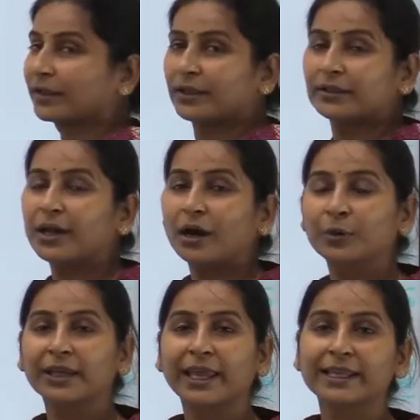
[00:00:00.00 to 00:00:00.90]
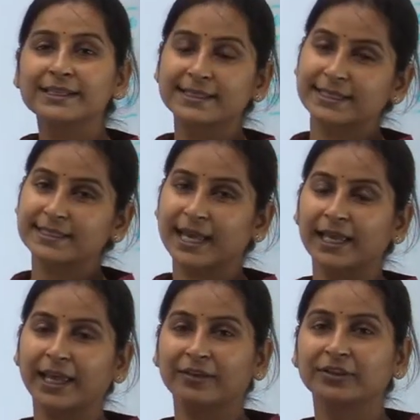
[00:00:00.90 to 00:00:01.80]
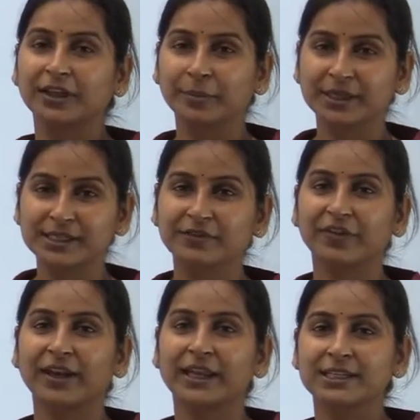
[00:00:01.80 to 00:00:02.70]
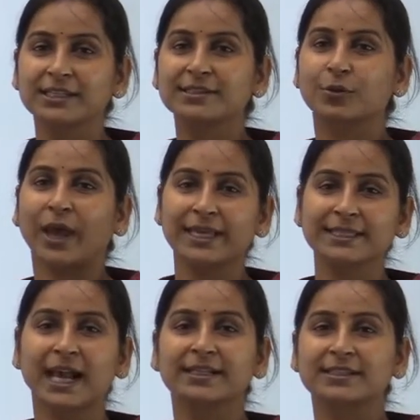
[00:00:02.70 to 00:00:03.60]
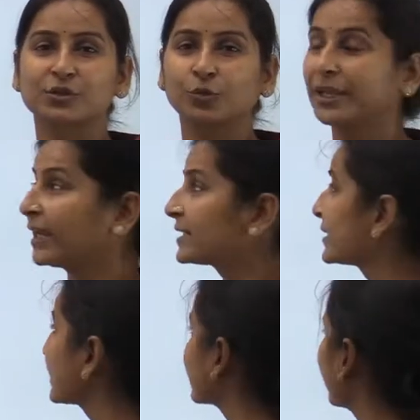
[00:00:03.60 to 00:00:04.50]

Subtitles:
Now again, since I have the limit infinity, so s has to be adjusted